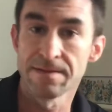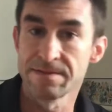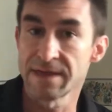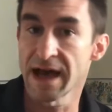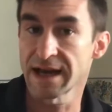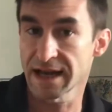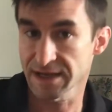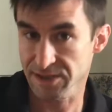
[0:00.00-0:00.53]

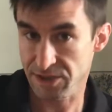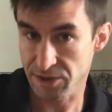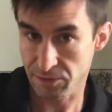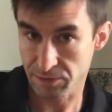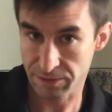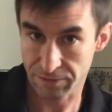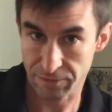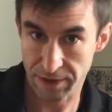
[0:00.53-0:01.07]
that has to do
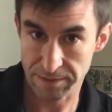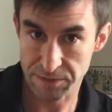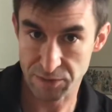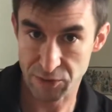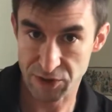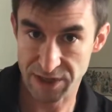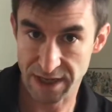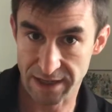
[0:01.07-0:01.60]
with the frames
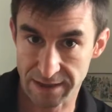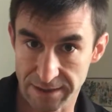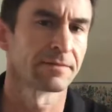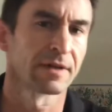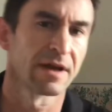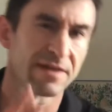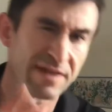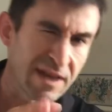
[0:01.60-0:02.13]
per second.
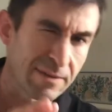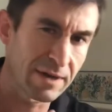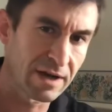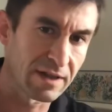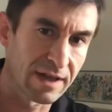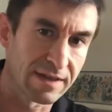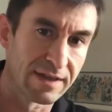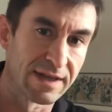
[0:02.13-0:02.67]
Think about
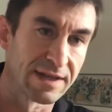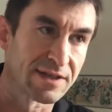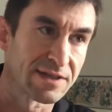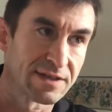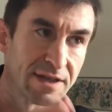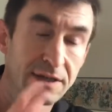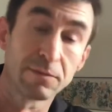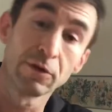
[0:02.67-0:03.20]
it like
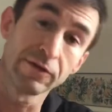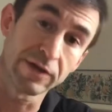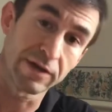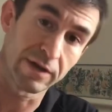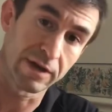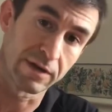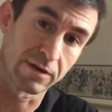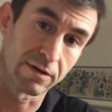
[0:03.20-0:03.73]
this. In a movie
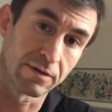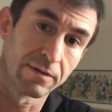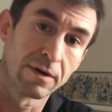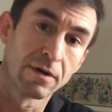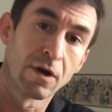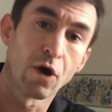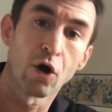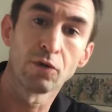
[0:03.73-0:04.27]
theater,
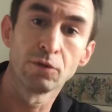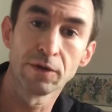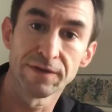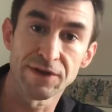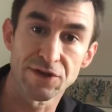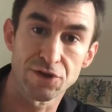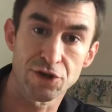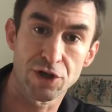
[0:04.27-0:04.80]
all
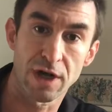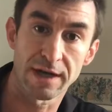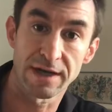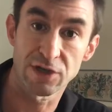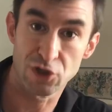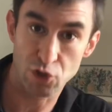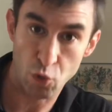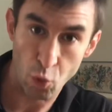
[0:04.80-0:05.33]
movies are shot
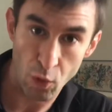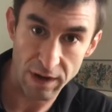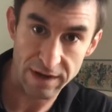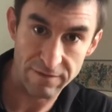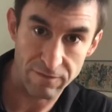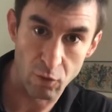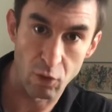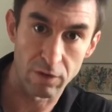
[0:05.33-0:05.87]
at
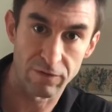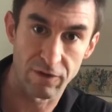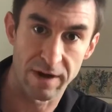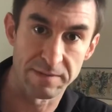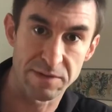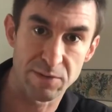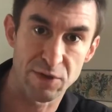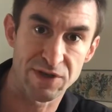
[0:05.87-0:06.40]
24
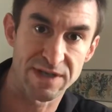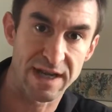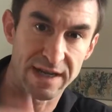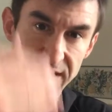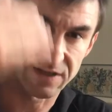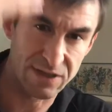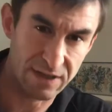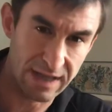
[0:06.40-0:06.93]
frames per
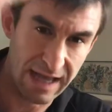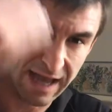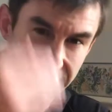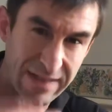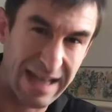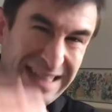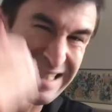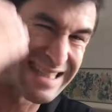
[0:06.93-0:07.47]
second, so they have
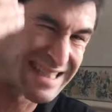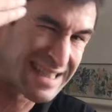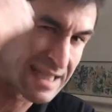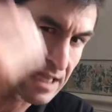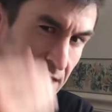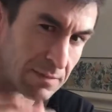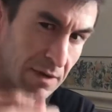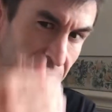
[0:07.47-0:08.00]
that
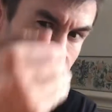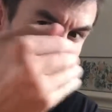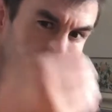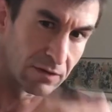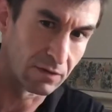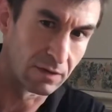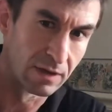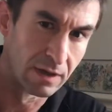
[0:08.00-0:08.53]
cinema
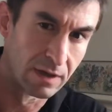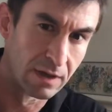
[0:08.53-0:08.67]
feel.